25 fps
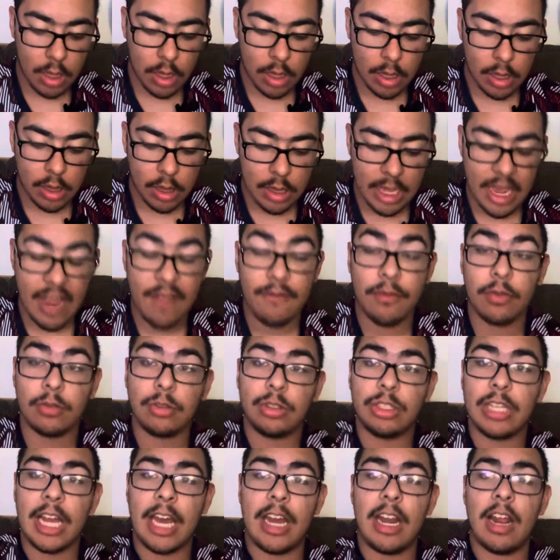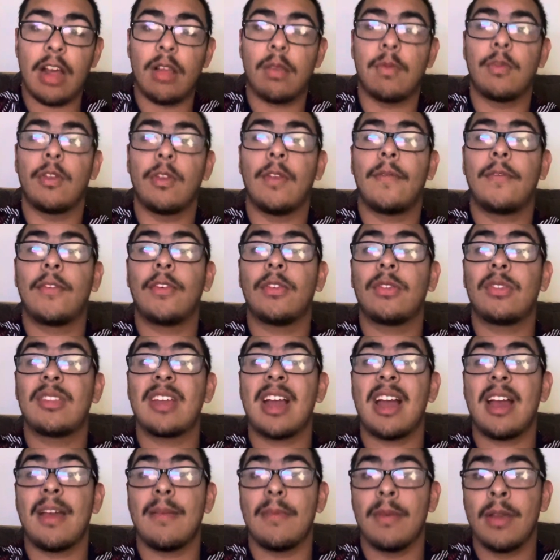Time for shout-outs for the first
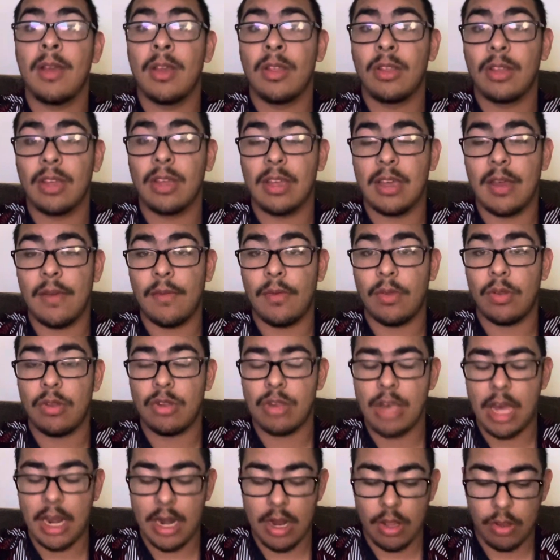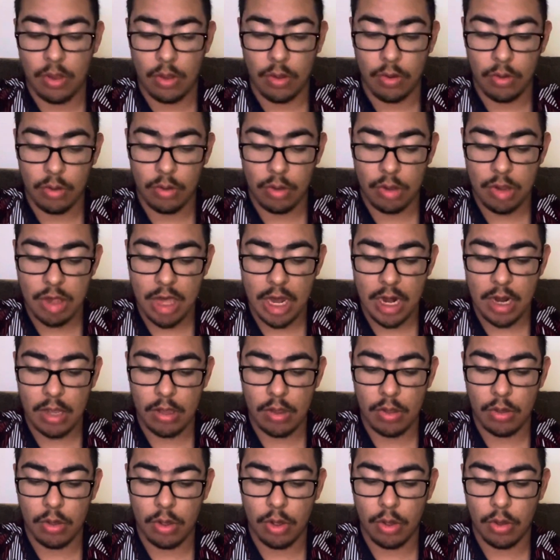time to give a shout-out to. Shout-out
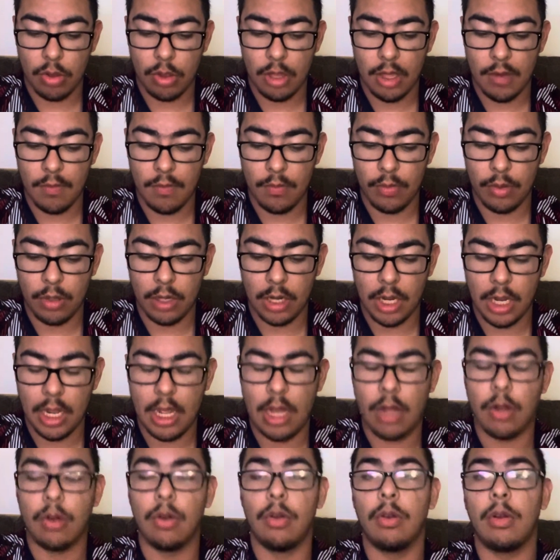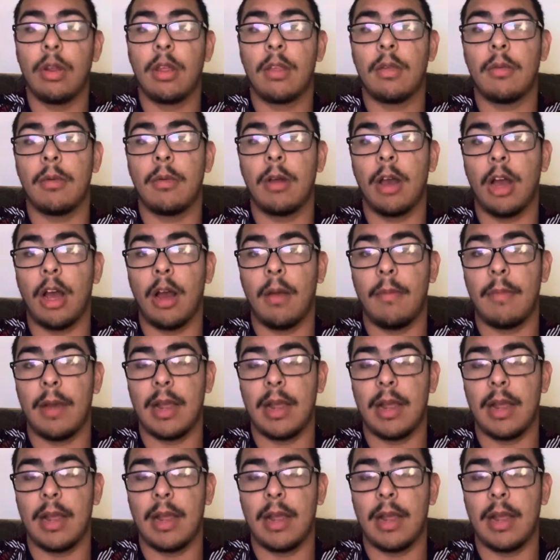to Jose Munguia, who is my